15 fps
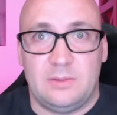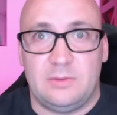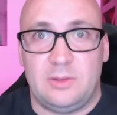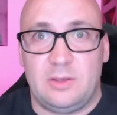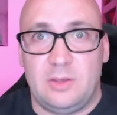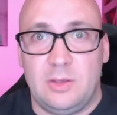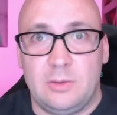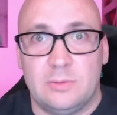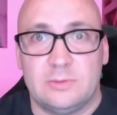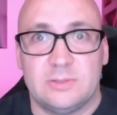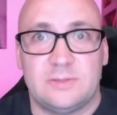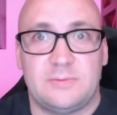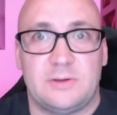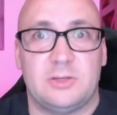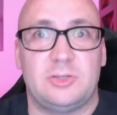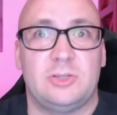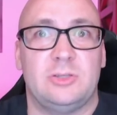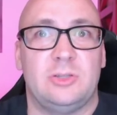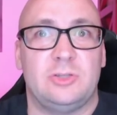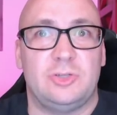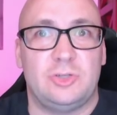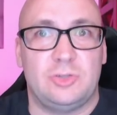the equals function
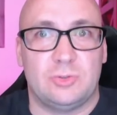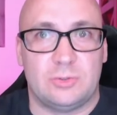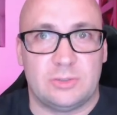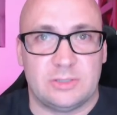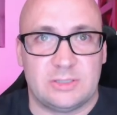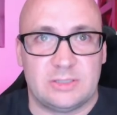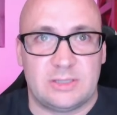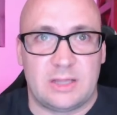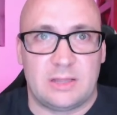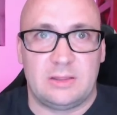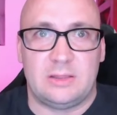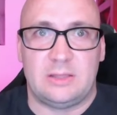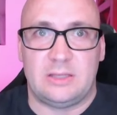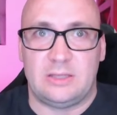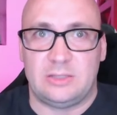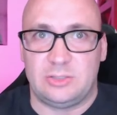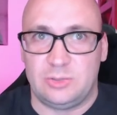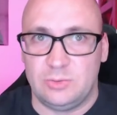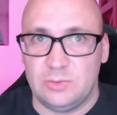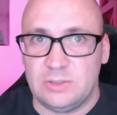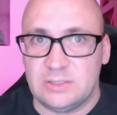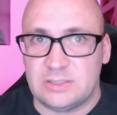ensures that the
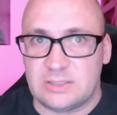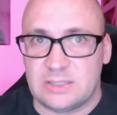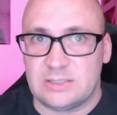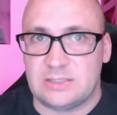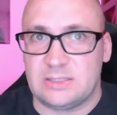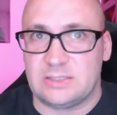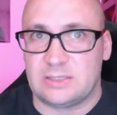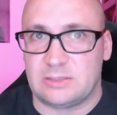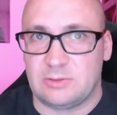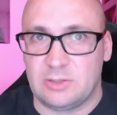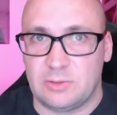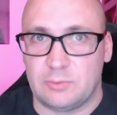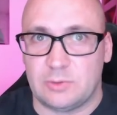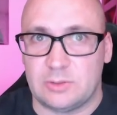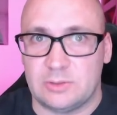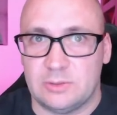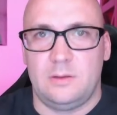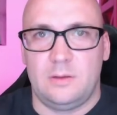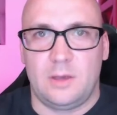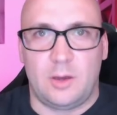two instances are equal.